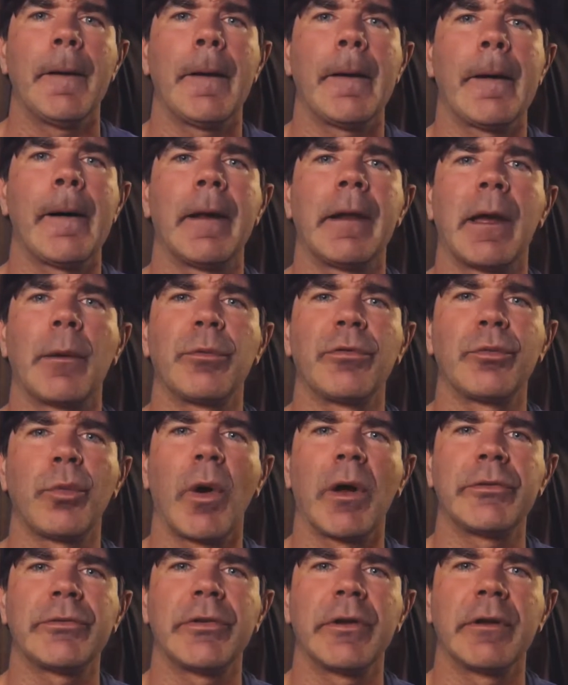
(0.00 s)
and i was
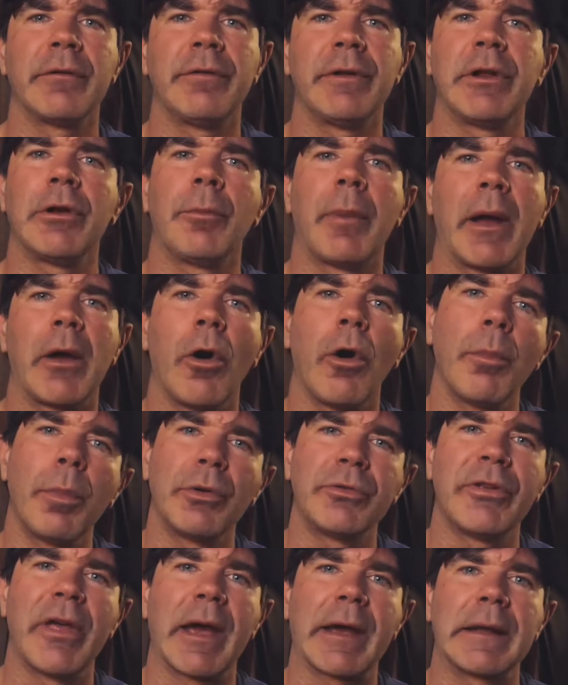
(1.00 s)
watching a video by
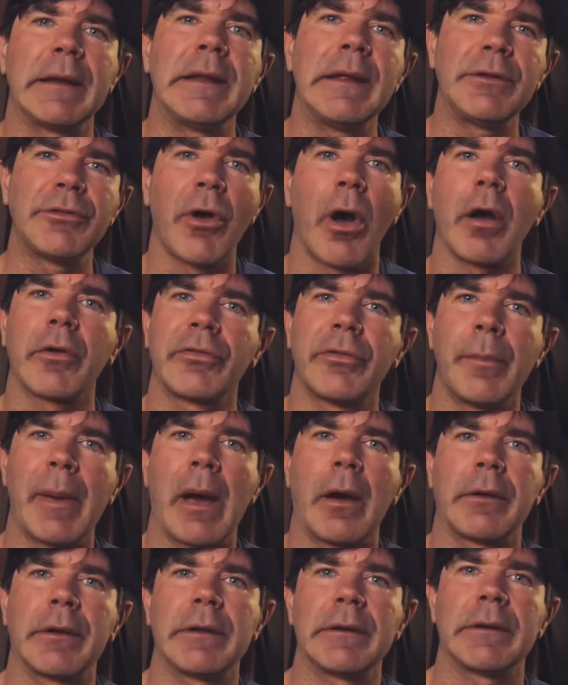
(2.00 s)
hobotech and he talks
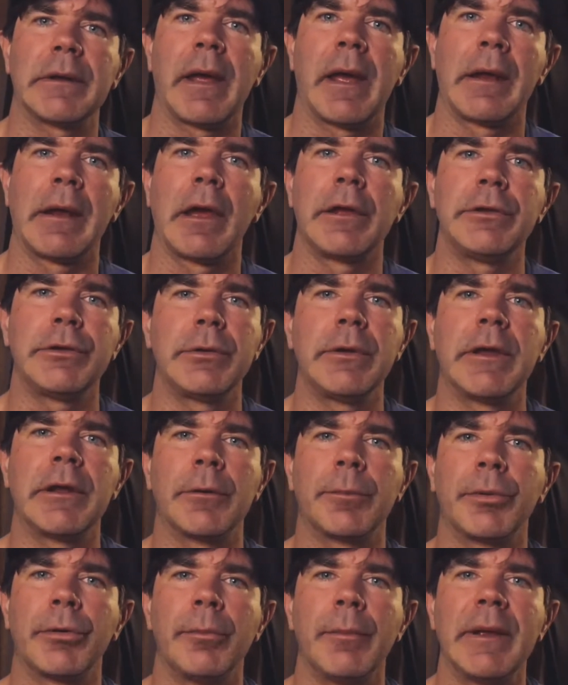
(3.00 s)
about it and how you can
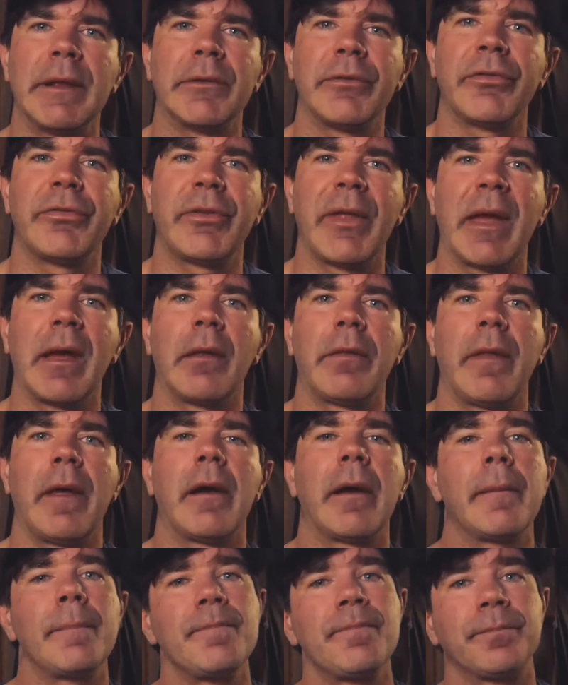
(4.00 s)
get a permit and stay on
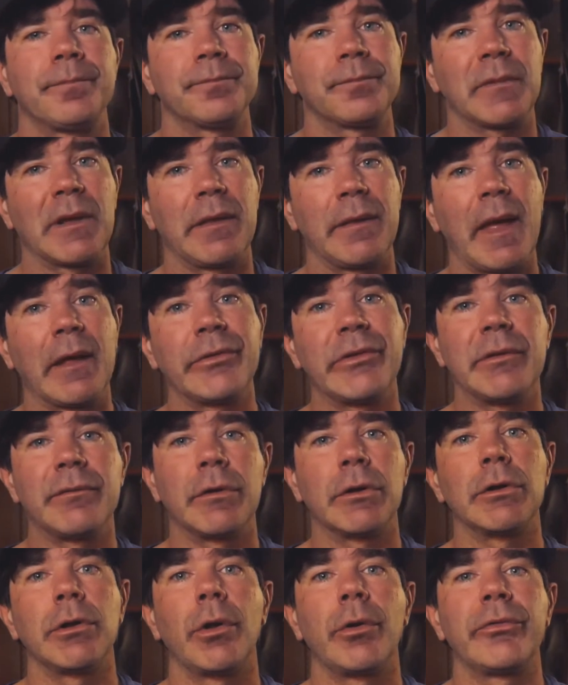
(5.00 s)
that and that's
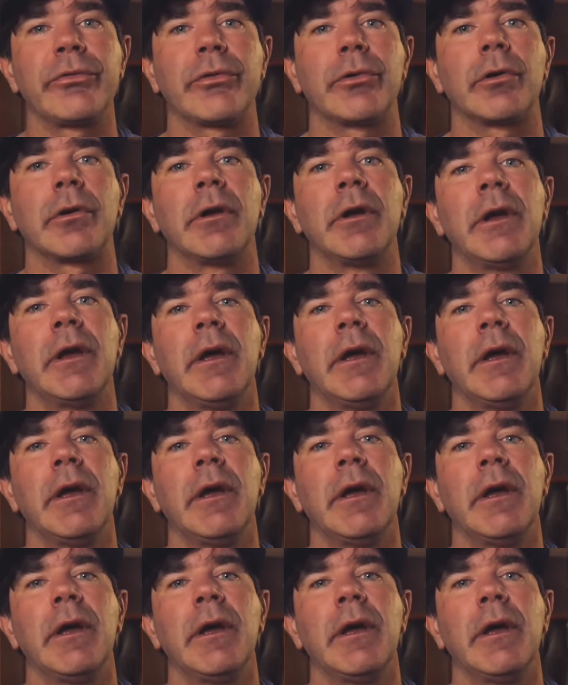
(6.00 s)
even closer